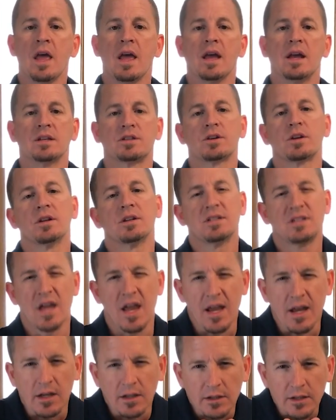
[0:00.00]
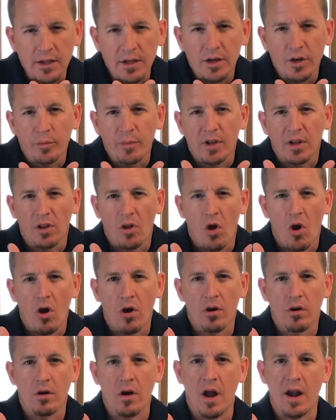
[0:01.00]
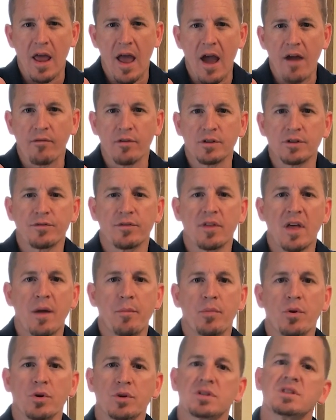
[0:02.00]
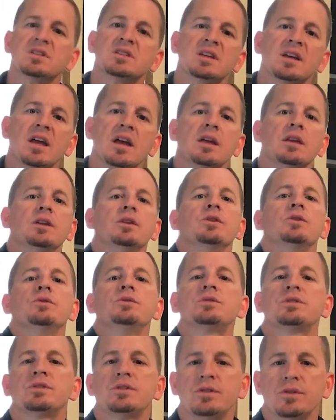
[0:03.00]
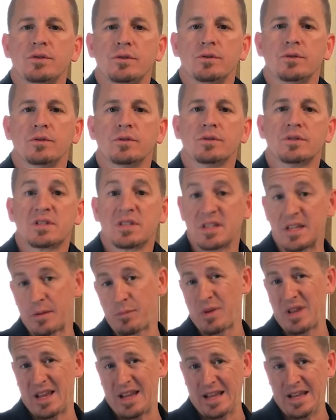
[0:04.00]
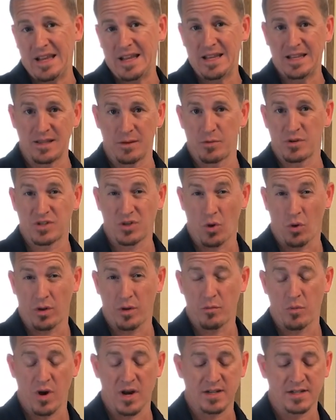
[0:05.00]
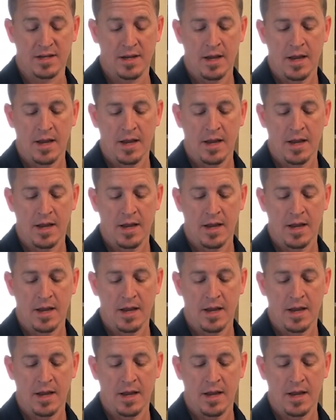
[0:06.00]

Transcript: It's going to take a little bit longer on average for that person to get used to sleeping in the Scolibrace.